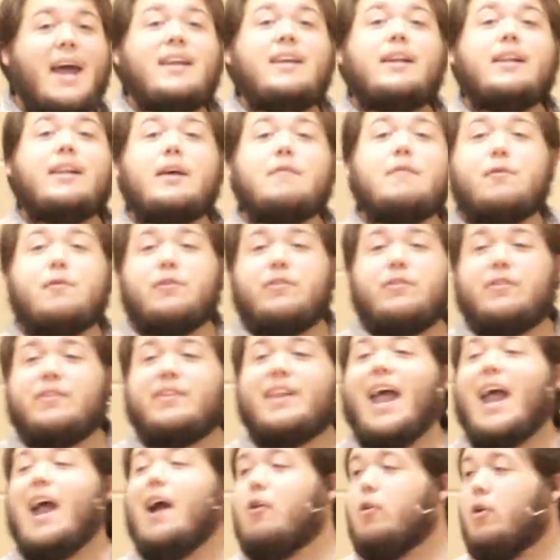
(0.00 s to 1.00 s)
delivers
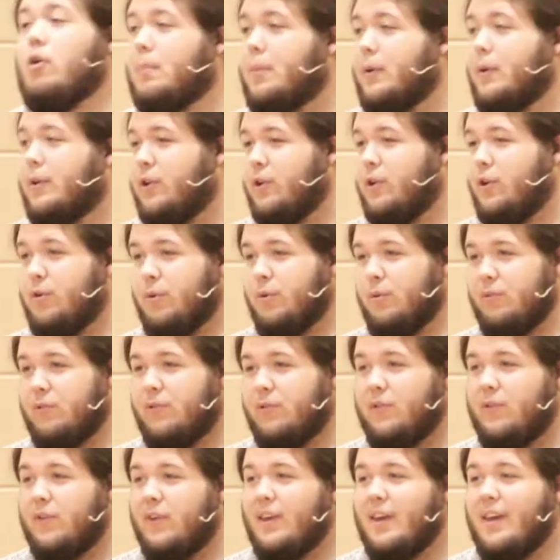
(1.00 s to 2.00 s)
terrible
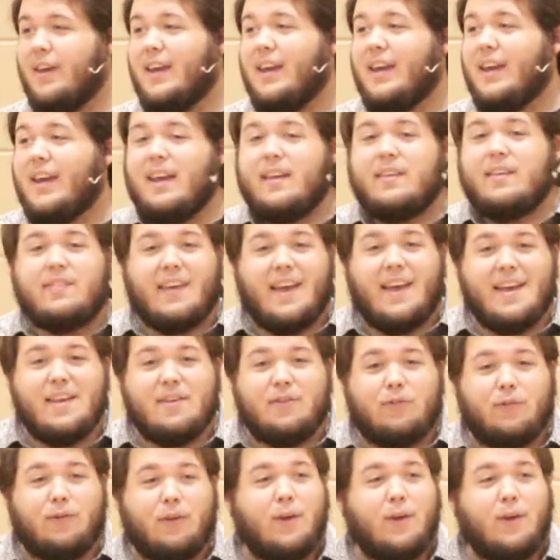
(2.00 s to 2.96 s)
news. He says,